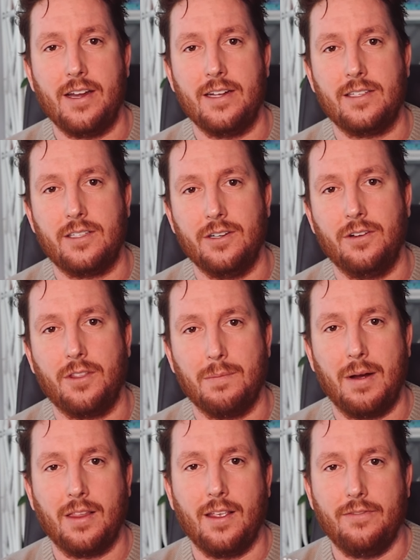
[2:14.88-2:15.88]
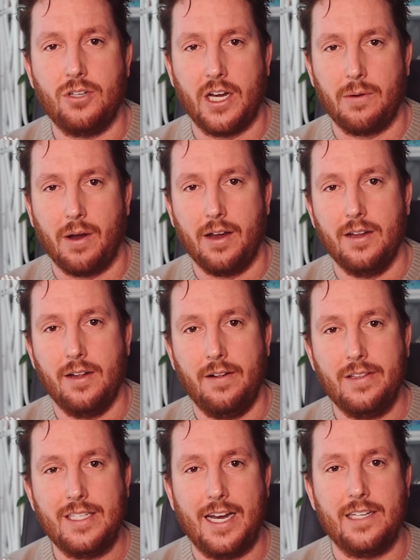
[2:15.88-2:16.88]
it is still the month of January.
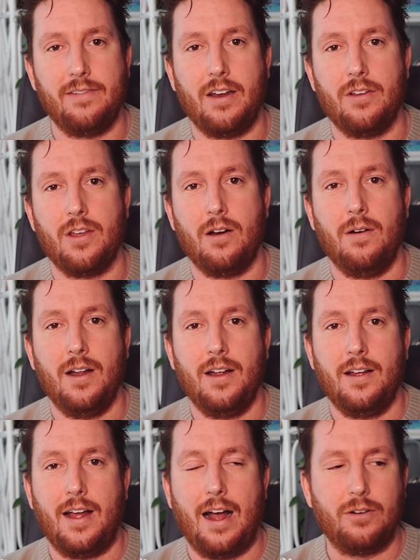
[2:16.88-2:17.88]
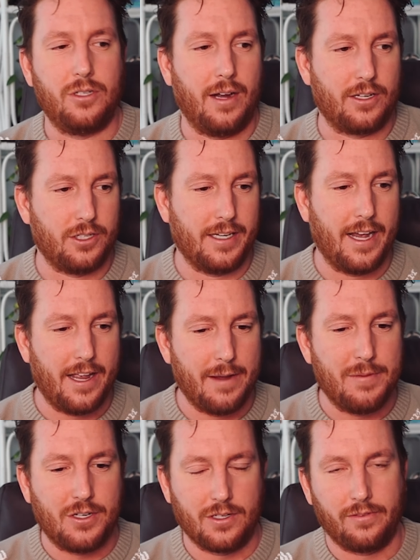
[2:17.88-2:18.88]
Today's video though, how to actually get
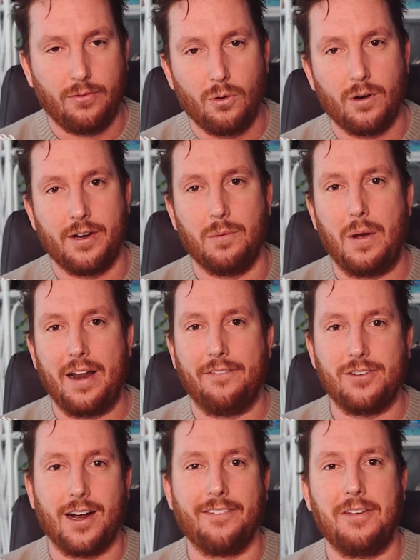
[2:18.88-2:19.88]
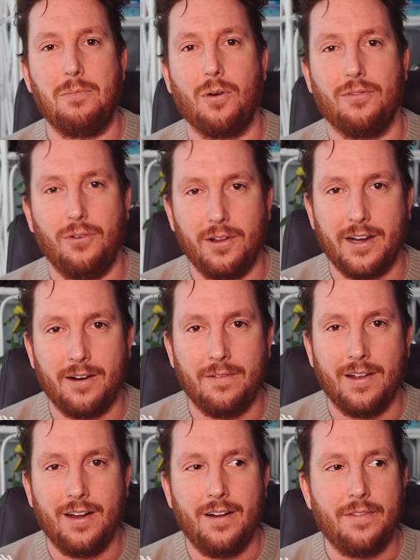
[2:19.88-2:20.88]
images for your wedding photography portfolio.
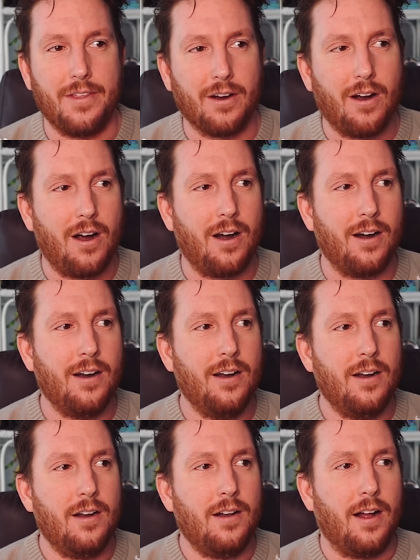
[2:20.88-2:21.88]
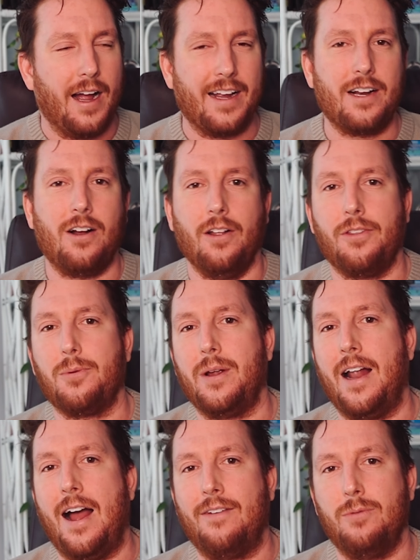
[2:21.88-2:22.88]
There are, I'm gonna call
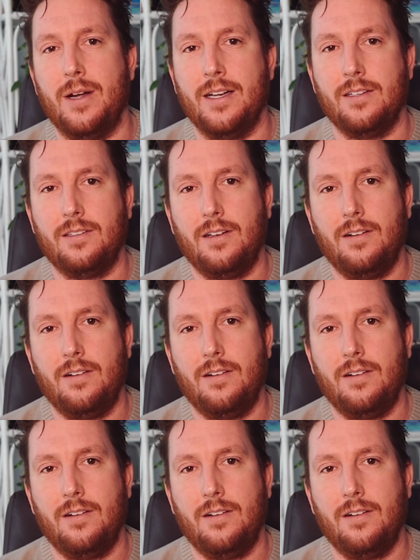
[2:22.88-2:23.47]
it